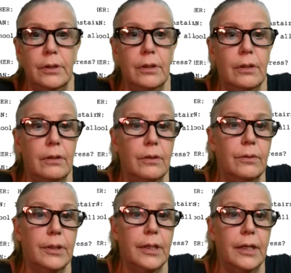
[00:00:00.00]
Oh,
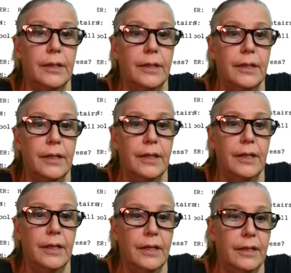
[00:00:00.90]
Lord God.
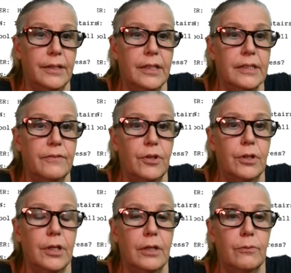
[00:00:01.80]
Things have
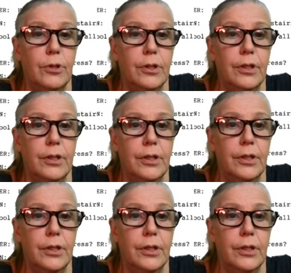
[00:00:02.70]
all gone wrong.